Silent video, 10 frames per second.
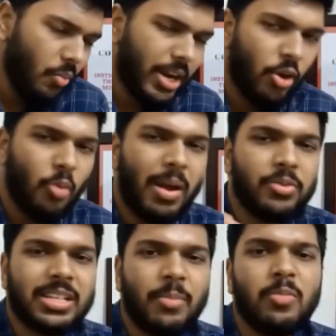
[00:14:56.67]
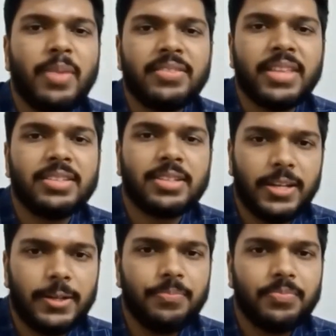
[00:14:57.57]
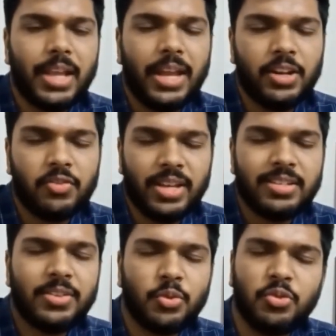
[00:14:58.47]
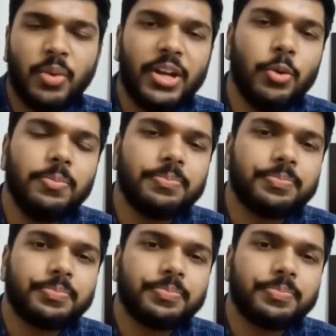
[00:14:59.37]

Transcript: Well, I hope I was able to make things clear and interesting through this video.